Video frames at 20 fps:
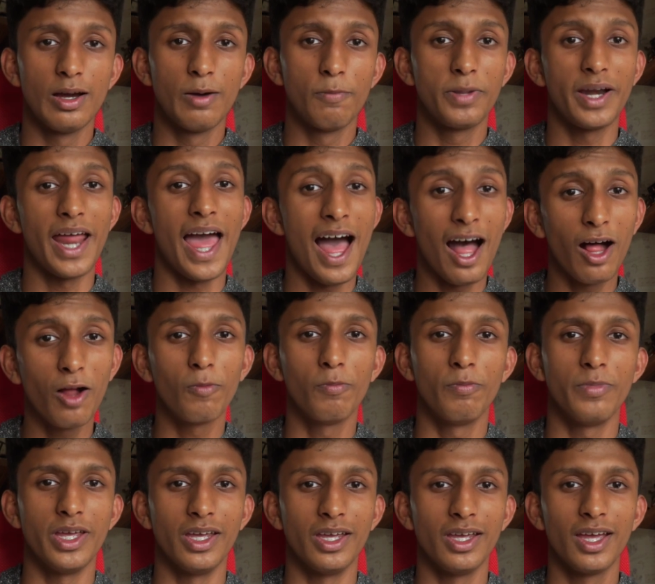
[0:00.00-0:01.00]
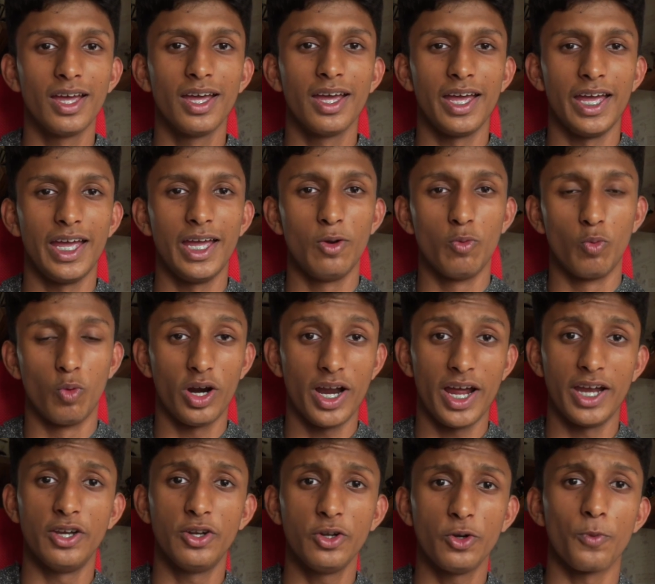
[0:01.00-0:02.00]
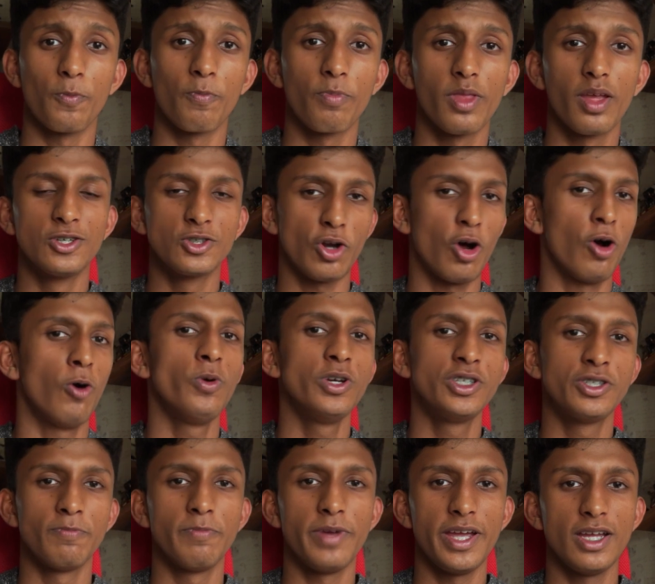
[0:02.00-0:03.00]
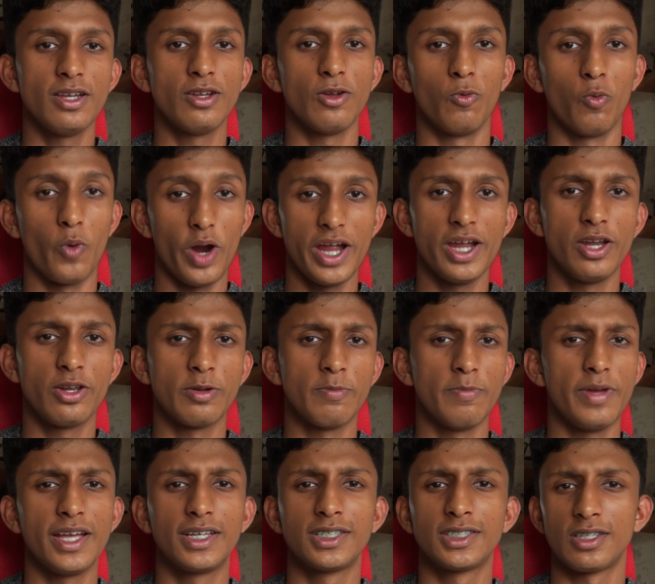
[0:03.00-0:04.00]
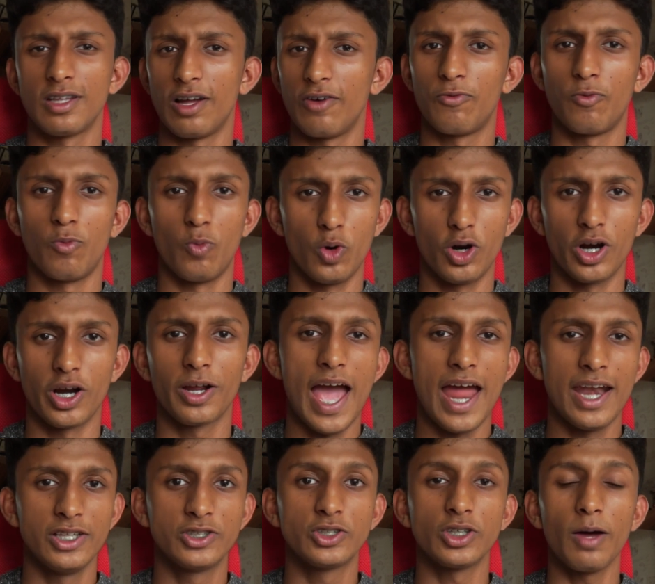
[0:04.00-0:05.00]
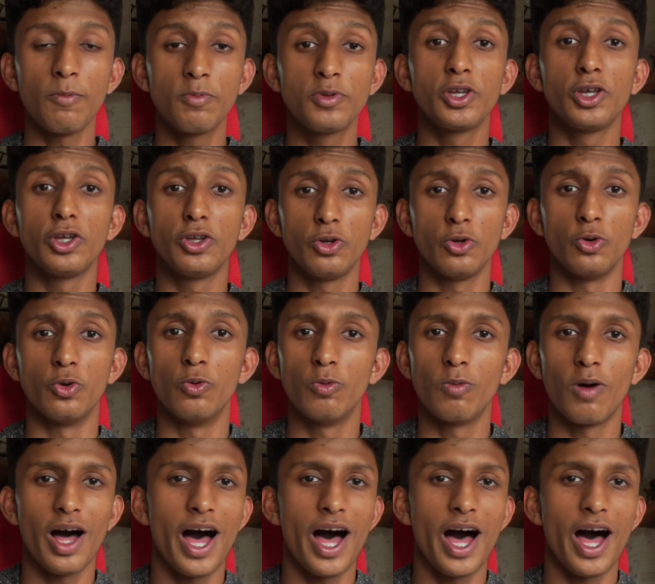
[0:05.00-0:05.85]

but help me in what I do. There's always a way to make stuff work, and it's up to you.